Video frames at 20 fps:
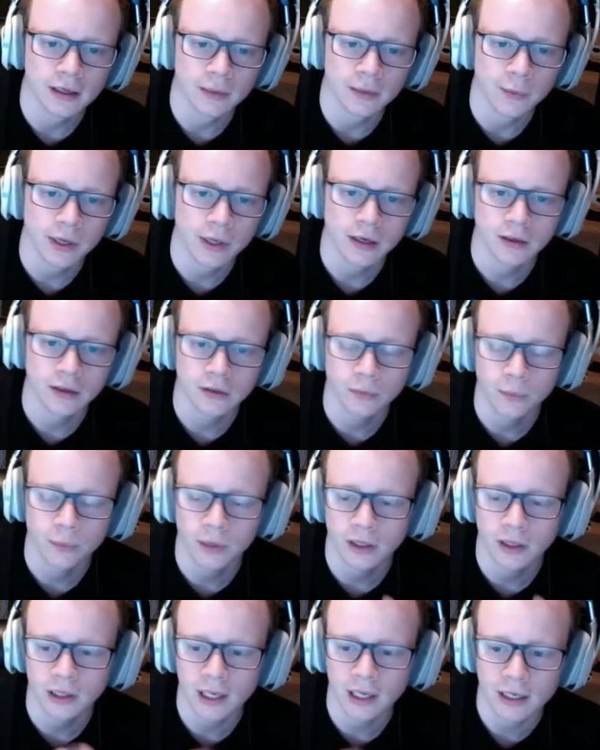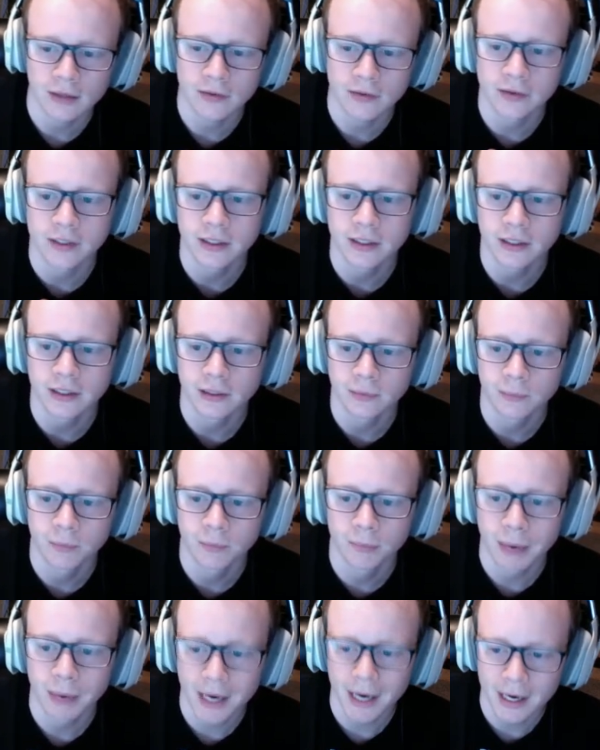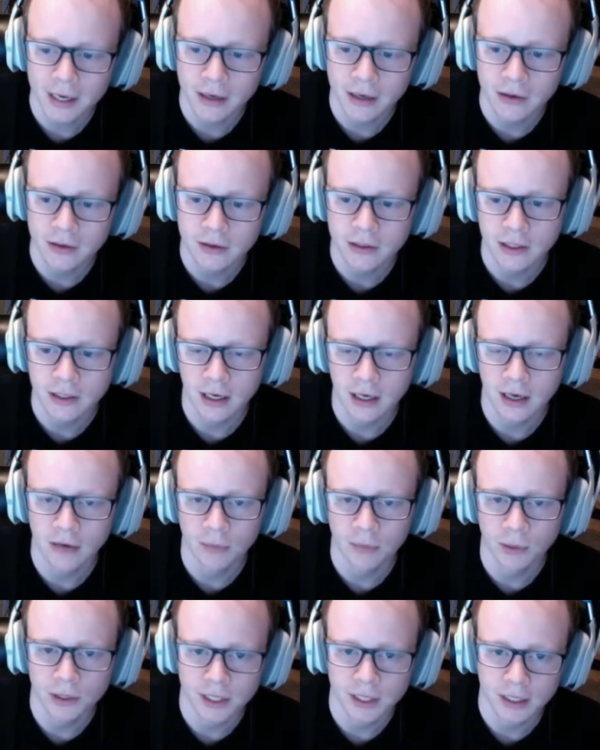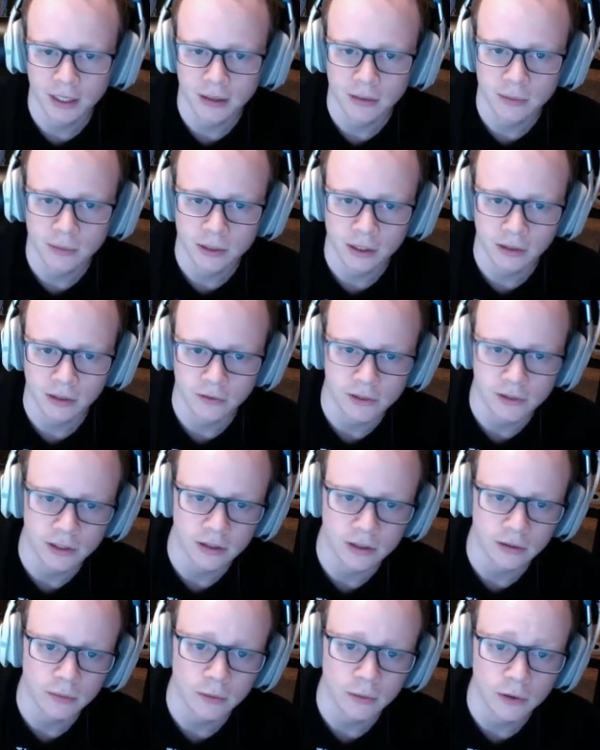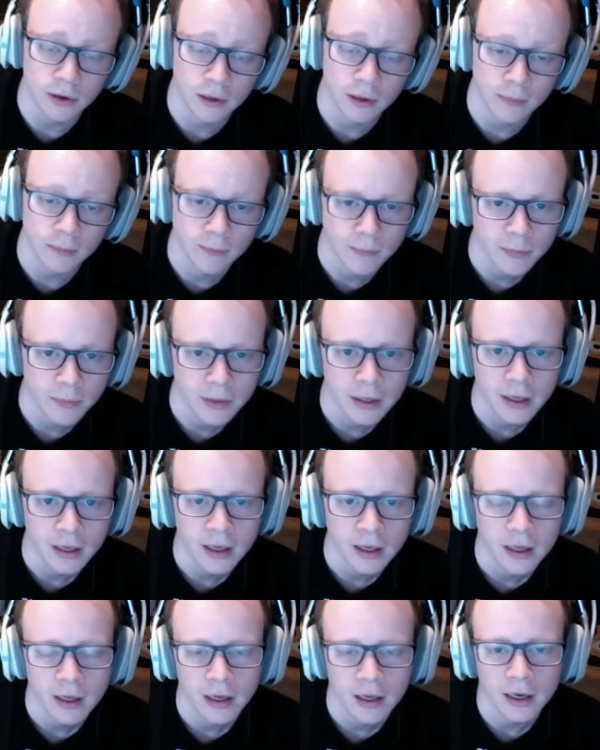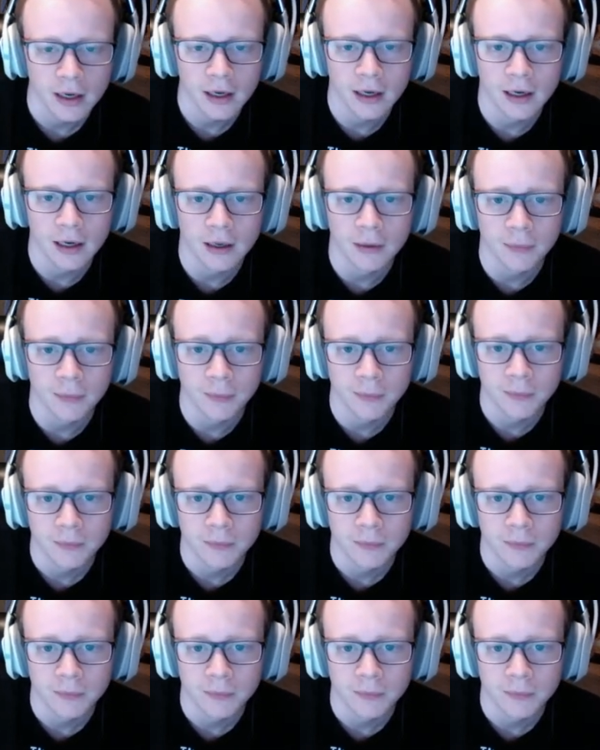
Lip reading: And it'll allow the buyers to kind of protect themselves a little more.